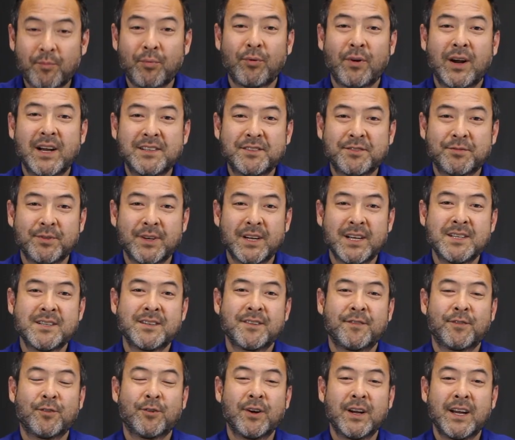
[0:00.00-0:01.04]
price range
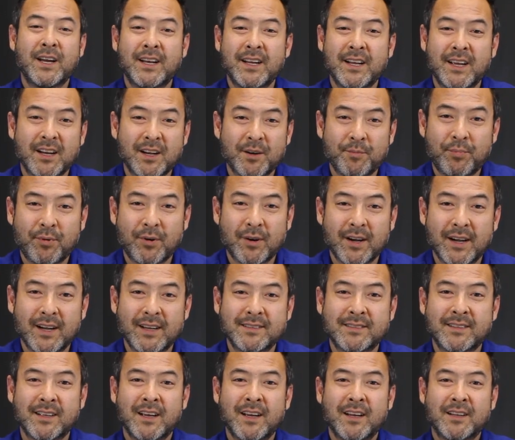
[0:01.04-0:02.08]
for any
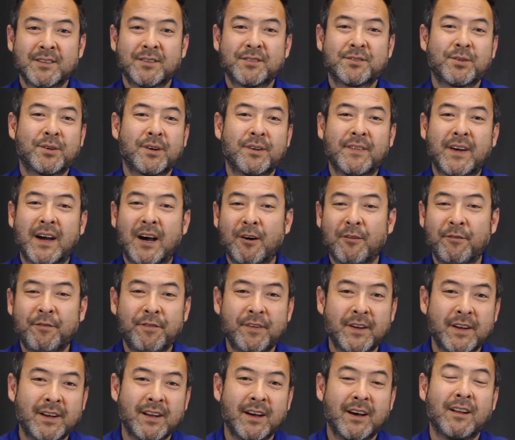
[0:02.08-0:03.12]
enterprise to sort of
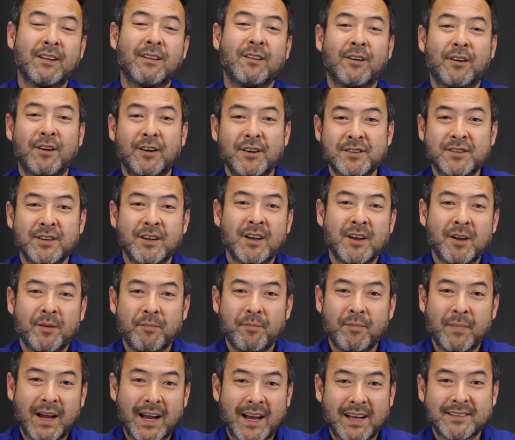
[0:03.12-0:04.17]
outfit a large
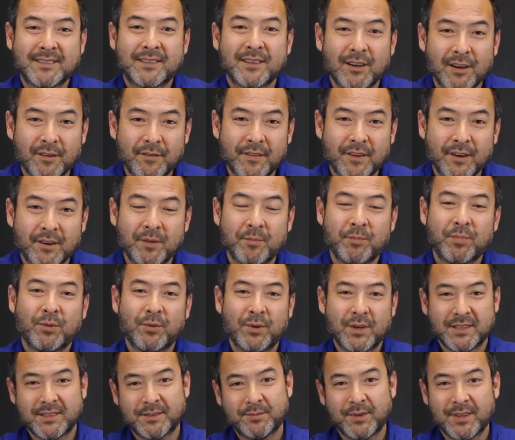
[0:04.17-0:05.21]
mass of their
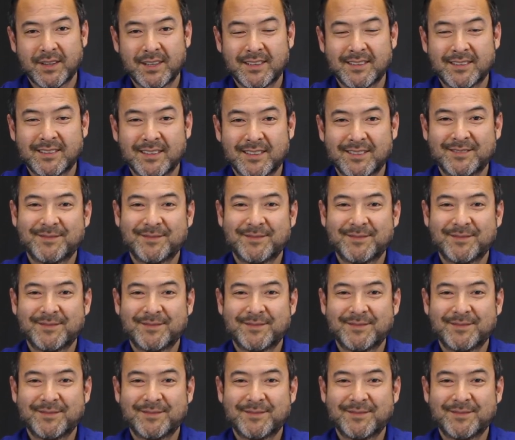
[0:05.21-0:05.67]
employees with these.